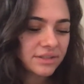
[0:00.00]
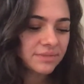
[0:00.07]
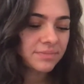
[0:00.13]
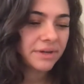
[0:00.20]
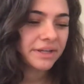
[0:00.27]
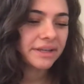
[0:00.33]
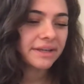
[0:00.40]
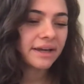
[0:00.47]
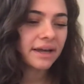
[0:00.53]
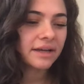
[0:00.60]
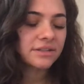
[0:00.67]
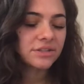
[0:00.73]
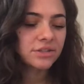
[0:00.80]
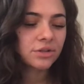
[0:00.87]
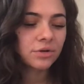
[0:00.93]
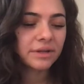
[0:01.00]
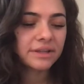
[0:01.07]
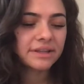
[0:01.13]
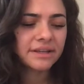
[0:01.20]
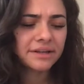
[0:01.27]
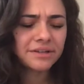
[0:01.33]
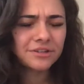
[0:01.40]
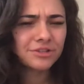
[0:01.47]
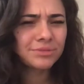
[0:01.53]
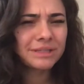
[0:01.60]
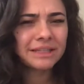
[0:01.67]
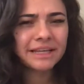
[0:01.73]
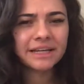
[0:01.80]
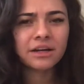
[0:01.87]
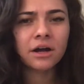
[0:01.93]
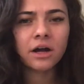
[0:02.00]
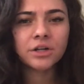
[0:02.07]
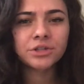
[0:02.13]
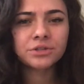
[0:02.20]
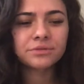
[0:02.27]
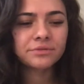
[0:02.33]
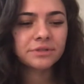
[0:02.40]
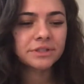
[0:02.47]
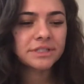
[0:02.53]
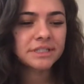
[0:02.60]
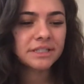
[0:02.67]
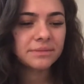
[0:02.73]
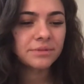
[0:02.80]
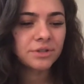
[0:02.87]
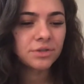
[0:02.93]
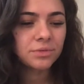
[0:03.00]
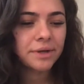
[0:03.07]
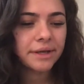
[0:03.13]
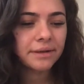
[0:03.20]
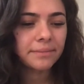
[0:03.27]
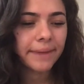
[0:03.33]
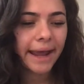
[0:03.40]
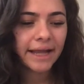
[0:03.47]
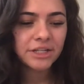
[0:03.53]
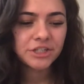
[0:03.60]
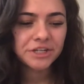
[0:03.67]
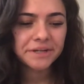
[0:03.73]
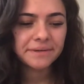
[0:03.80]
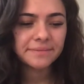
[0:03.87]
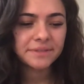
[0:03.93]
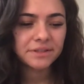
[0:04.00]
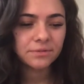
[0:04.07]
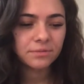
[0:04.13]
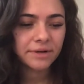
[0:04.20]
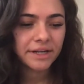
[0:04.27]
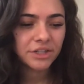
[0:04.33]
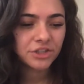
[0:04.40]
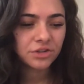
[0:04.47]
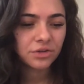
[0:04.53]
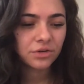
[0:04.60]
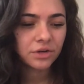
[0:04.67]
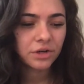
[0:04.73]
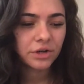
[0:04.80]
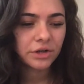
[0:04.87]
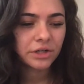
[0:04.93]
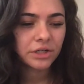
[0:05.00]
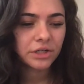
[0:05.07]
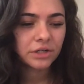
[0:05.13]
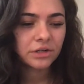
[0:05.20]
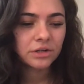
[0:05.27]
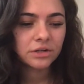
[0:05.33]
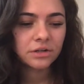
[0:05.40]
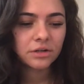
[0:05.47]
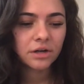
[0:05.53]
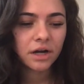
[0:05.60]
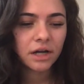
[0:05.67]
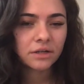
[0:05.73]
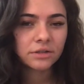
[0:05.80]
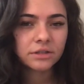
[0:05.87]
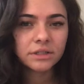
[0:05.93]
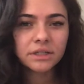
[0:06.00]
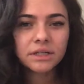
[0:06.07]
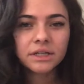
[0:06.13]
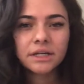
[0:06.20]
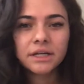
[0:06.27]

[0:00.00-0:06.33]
but yeah, so there's been like controversy between Matt James and Rachael Kirkenconnell.